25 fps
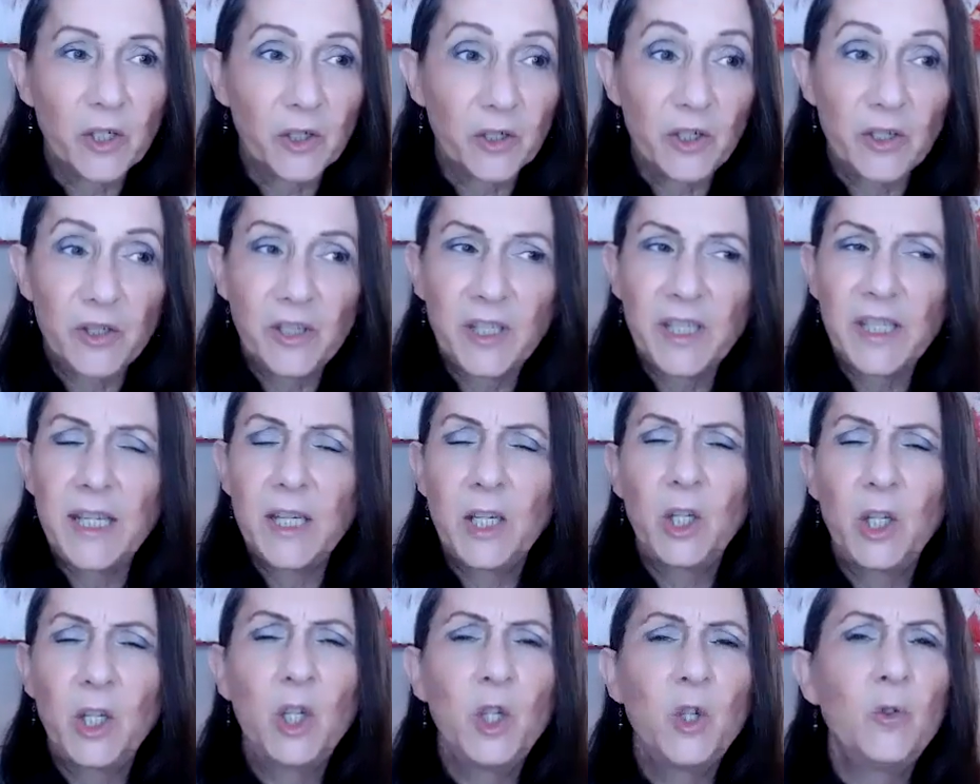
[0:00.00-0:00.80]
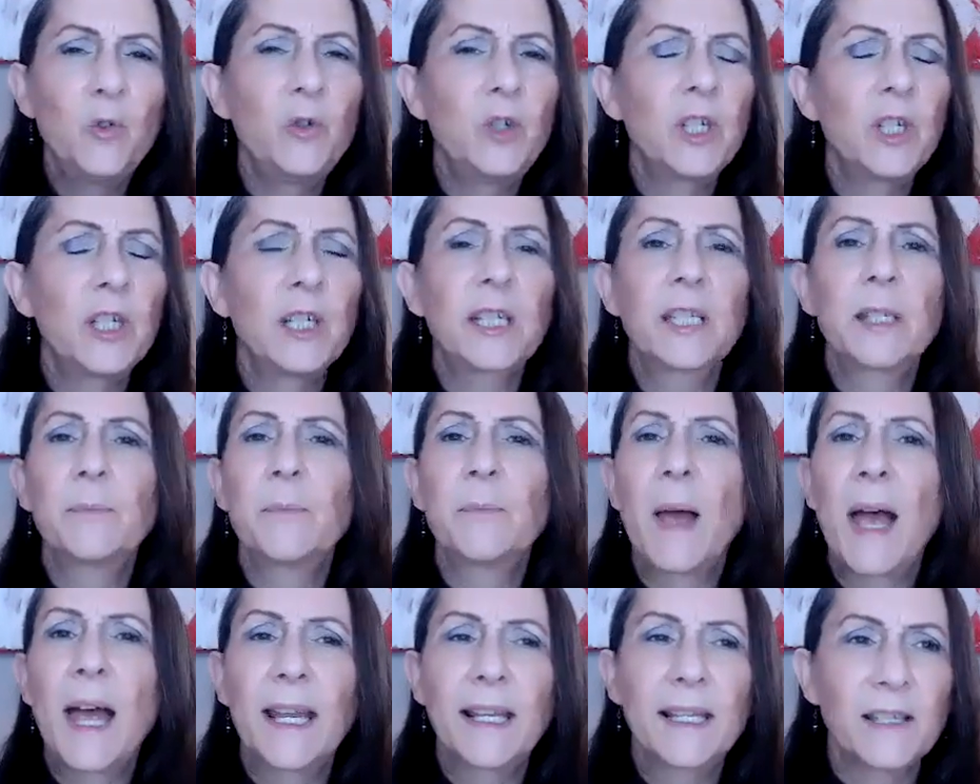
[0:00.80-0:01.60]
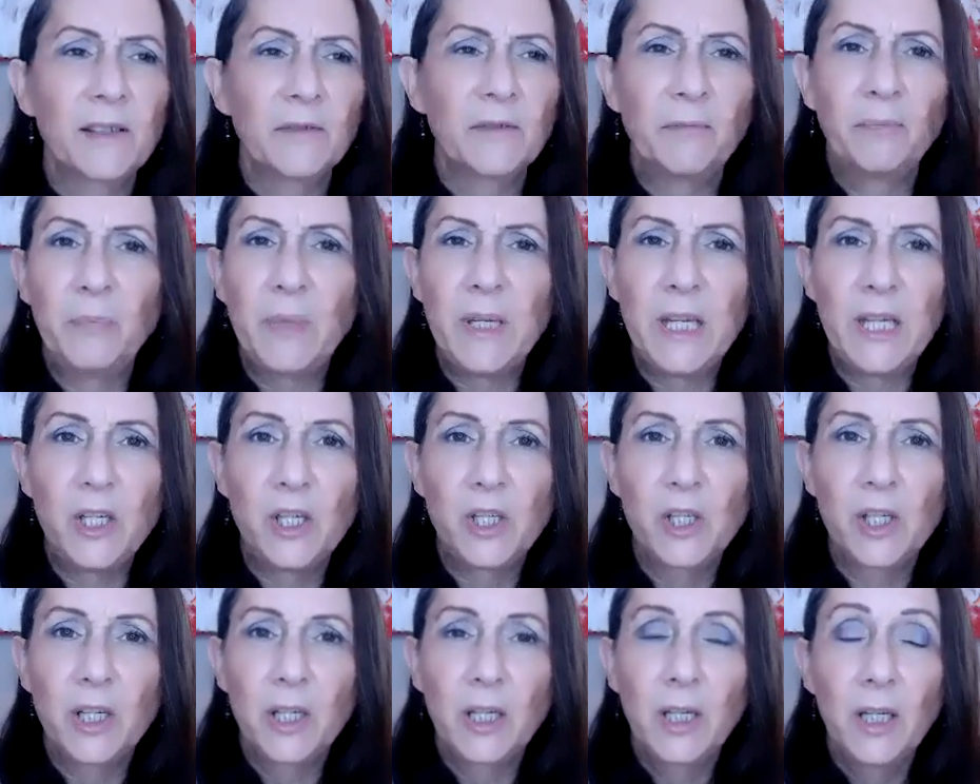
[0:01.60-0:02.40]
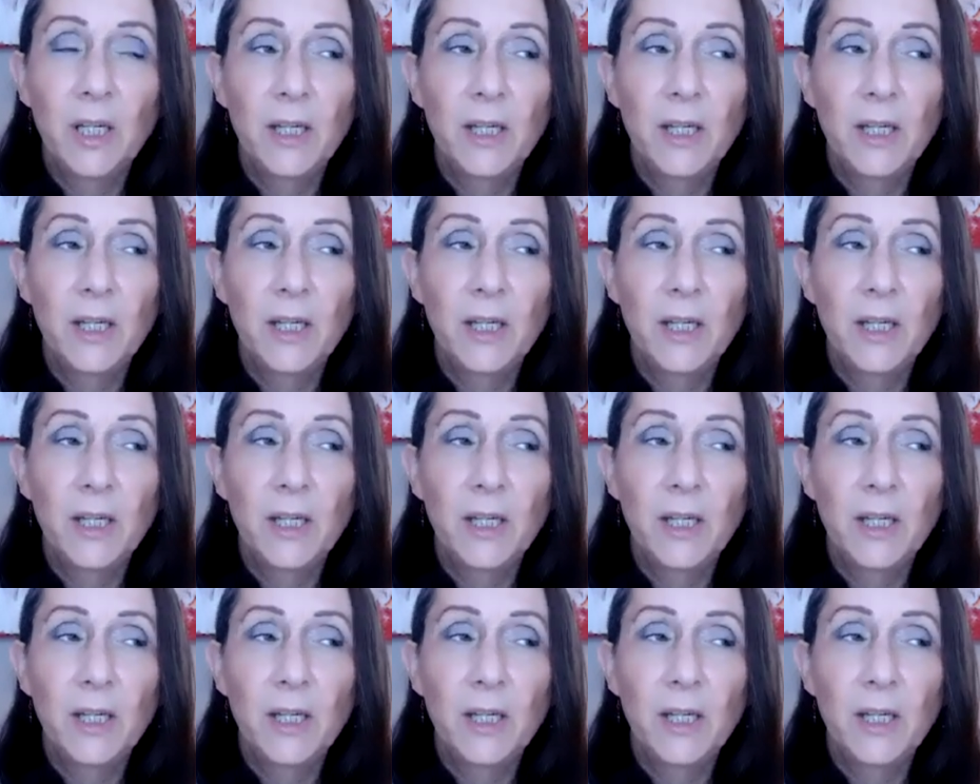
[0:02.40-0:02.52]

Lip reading: or you see a huge expanse of beach,